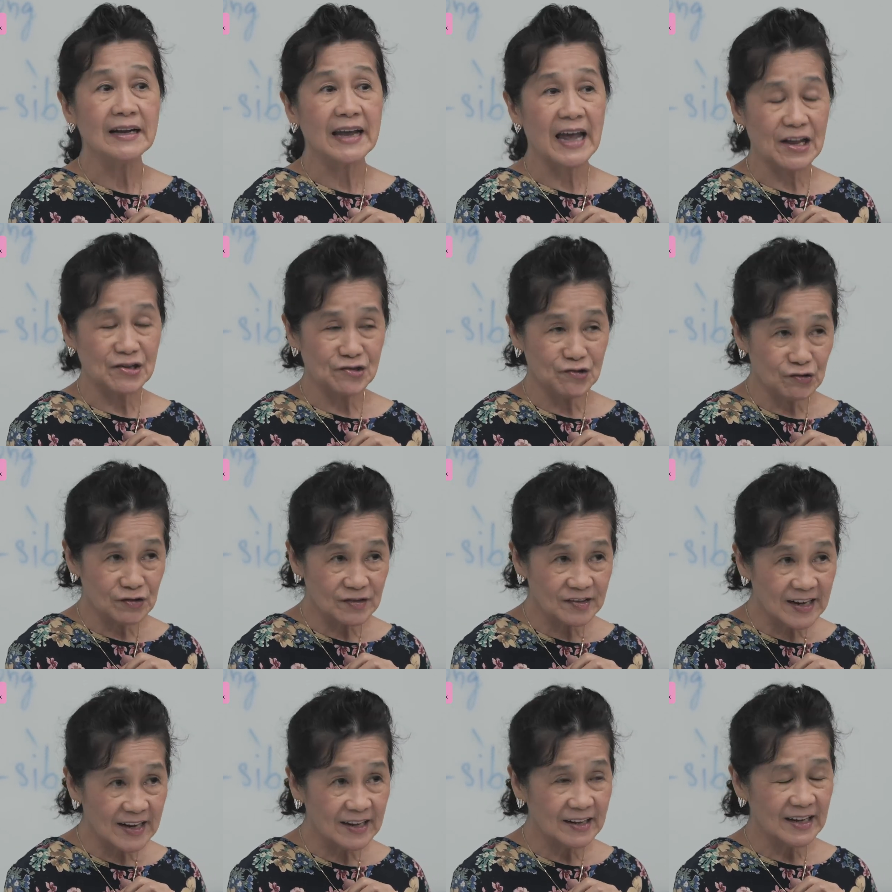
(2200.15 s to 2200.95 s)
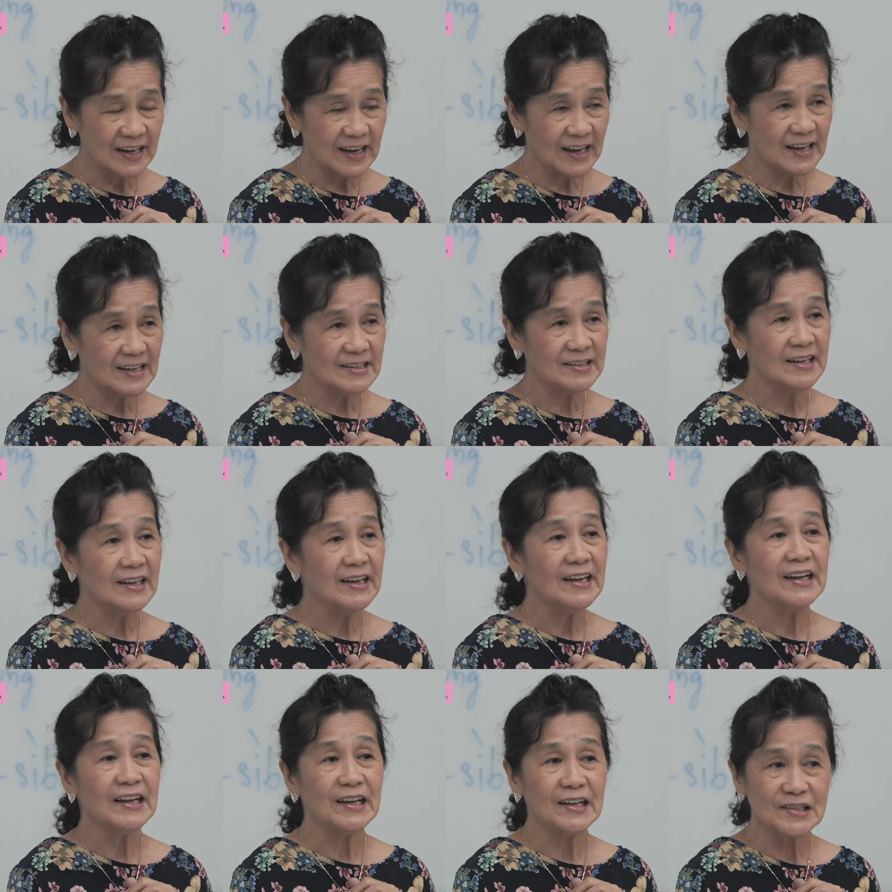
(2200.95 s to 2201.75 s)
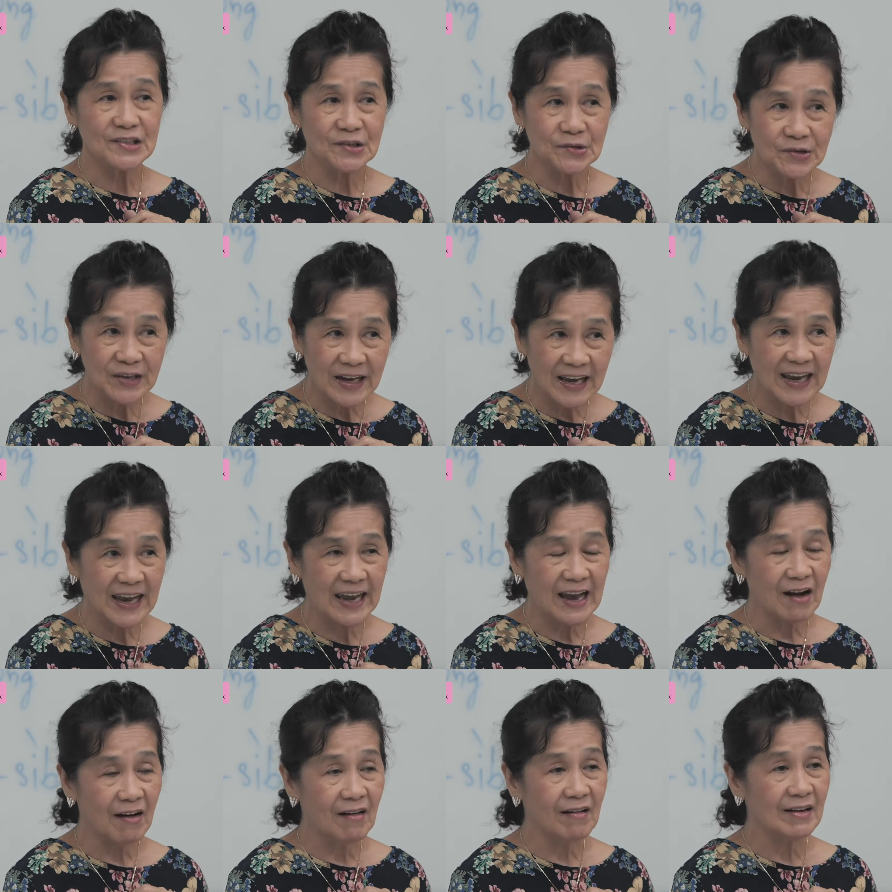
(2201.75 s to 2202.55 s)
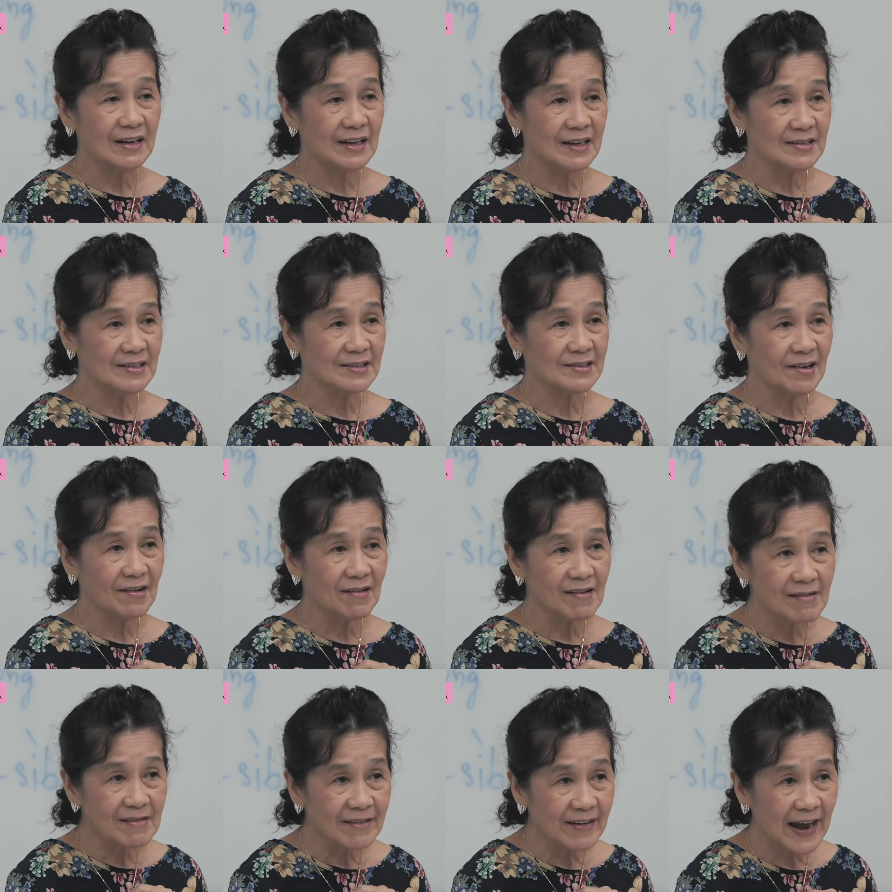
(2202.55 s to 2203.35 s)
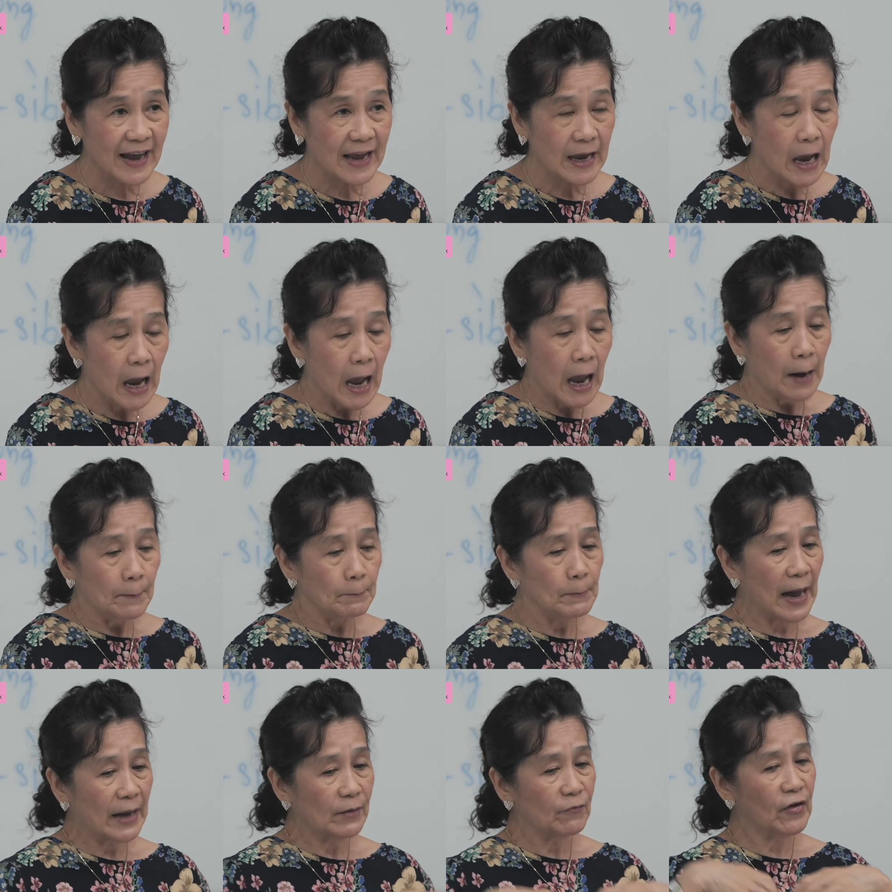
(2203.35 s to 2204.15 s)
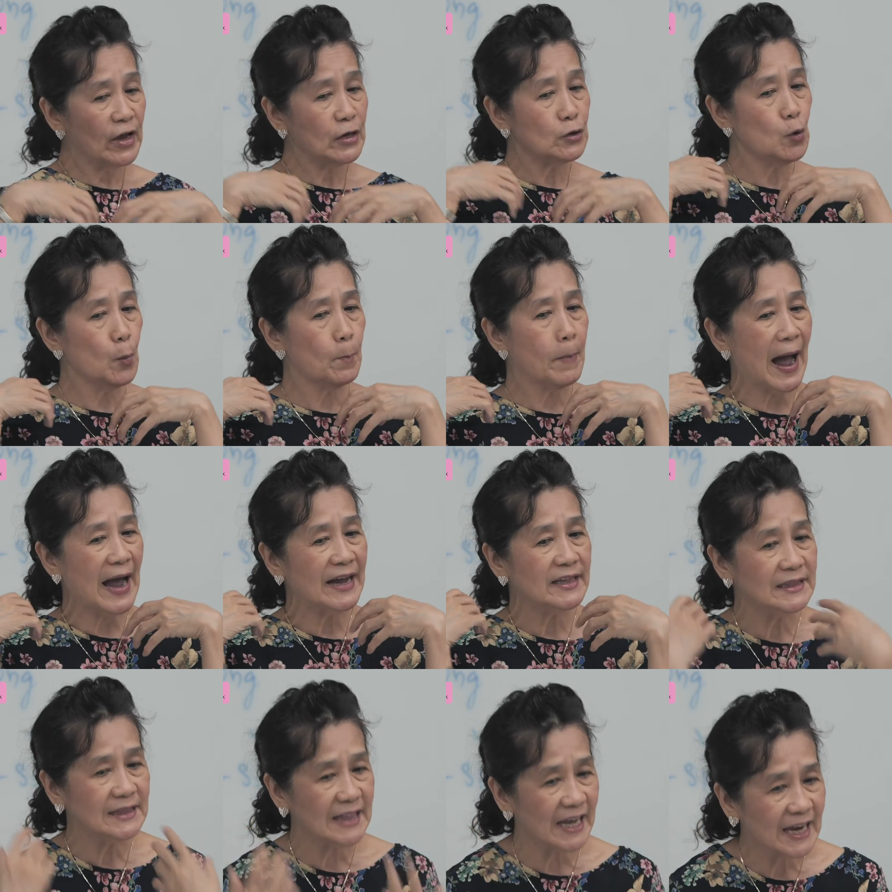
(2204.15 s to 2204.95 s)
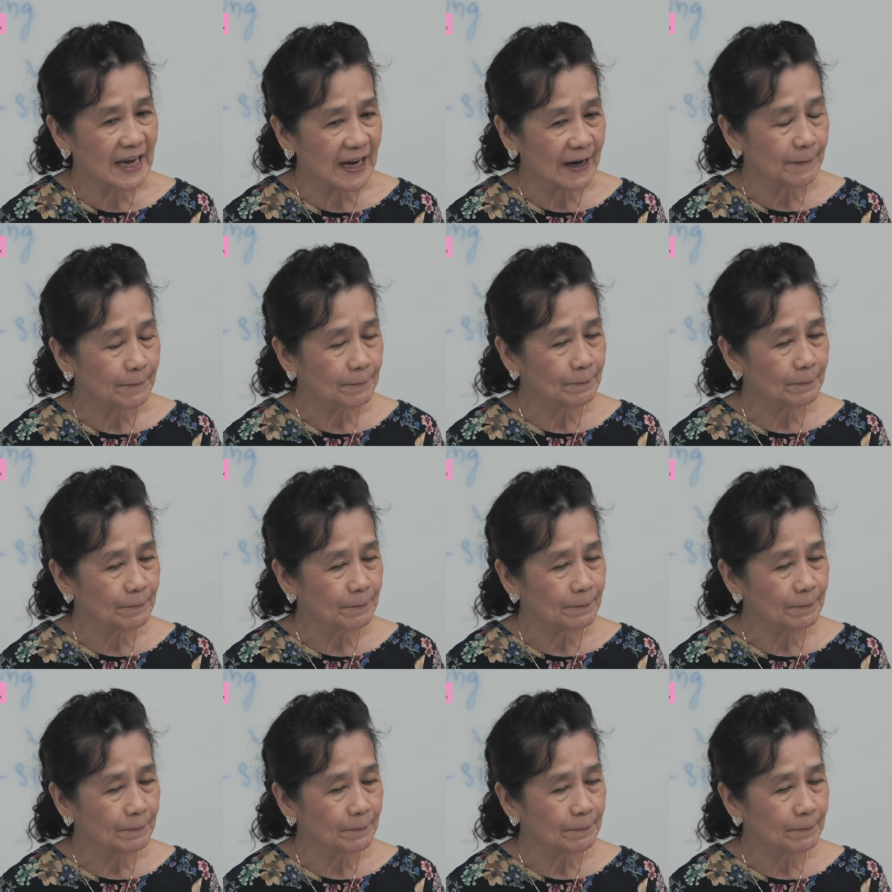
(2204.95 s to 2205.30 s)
can use it is is okay or is alright but when you buy thing